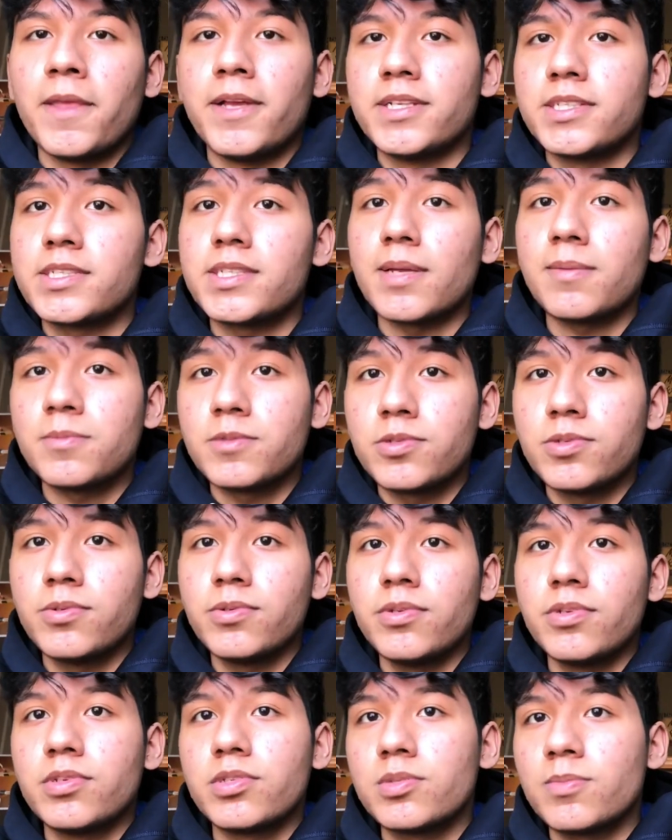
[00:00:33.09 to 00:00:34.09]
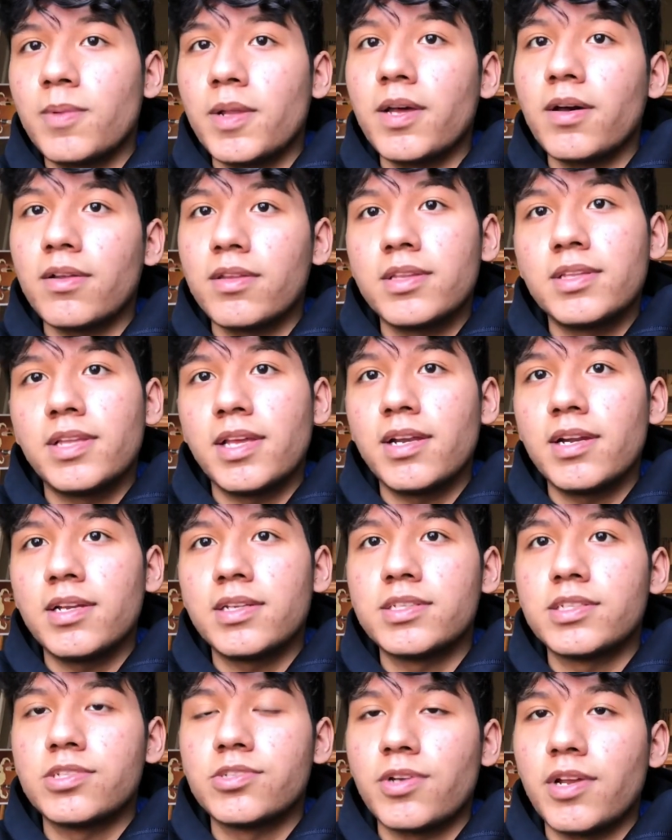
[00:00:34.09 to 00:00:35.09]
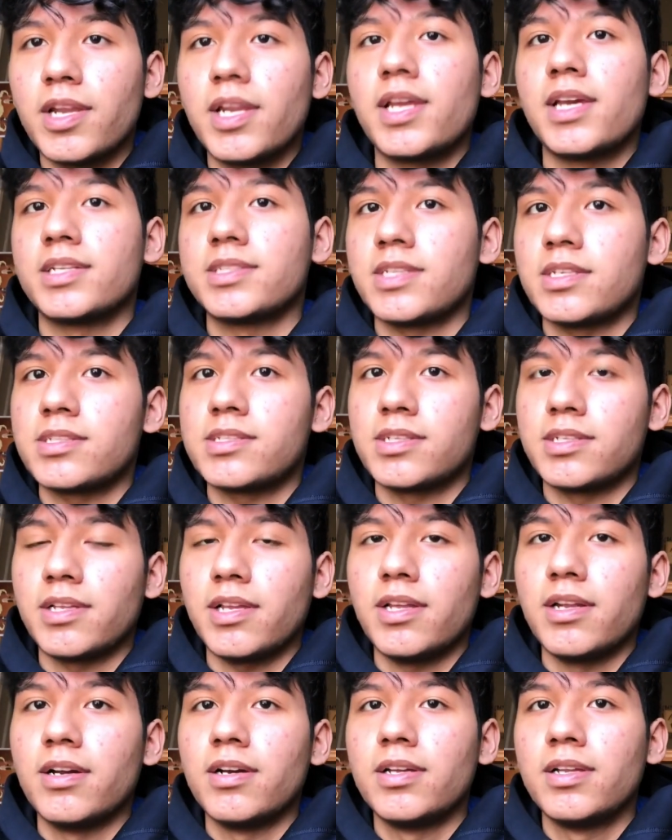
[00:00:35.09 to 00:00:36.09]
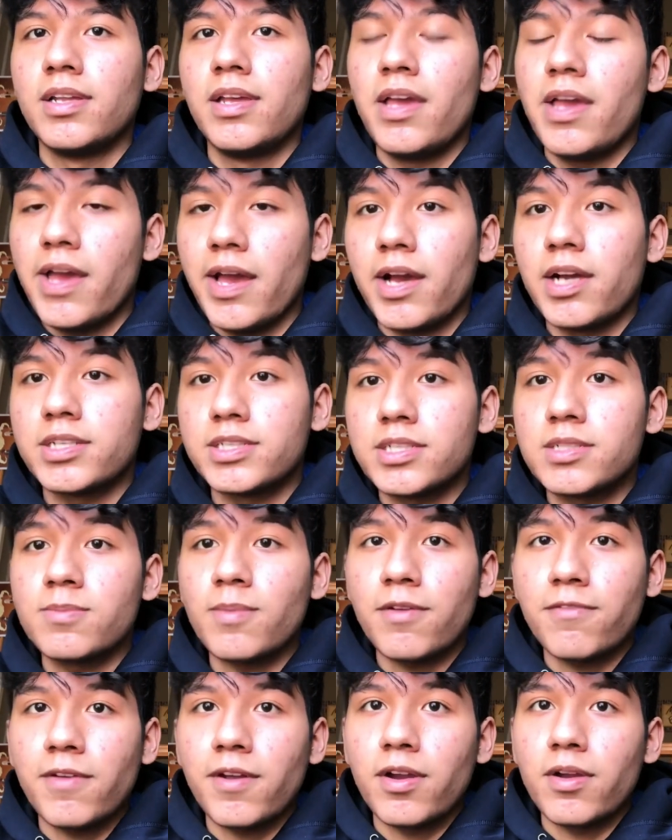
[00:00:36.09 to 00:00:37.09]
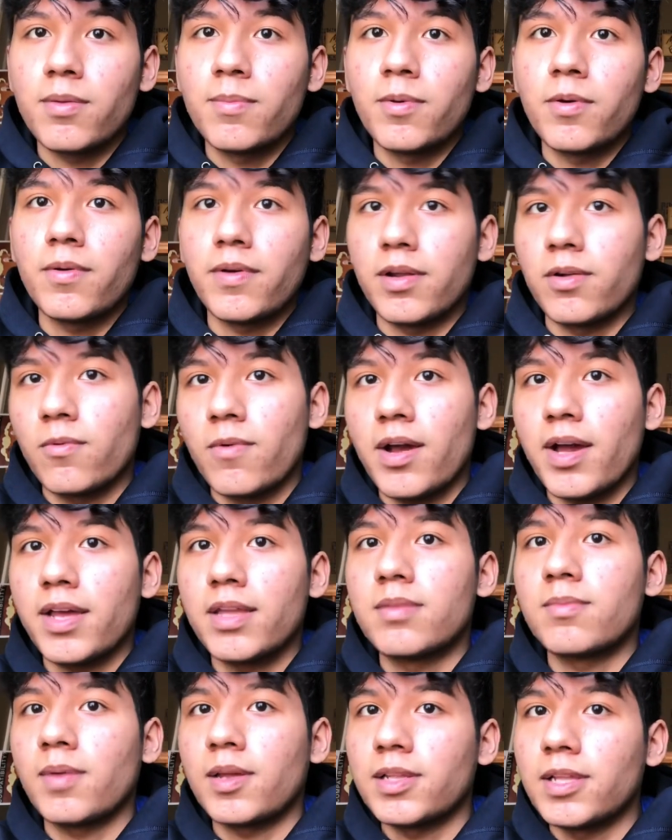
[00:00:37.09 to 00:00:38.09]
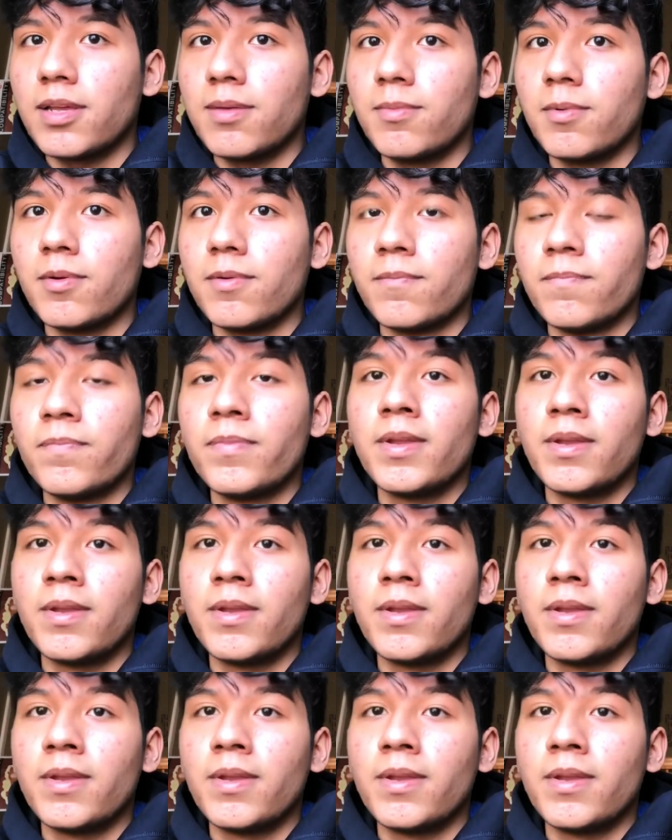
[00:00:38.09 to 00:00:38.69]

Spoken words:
In step 2, you split all the data into training and testing data. X is my variable and Y is my label.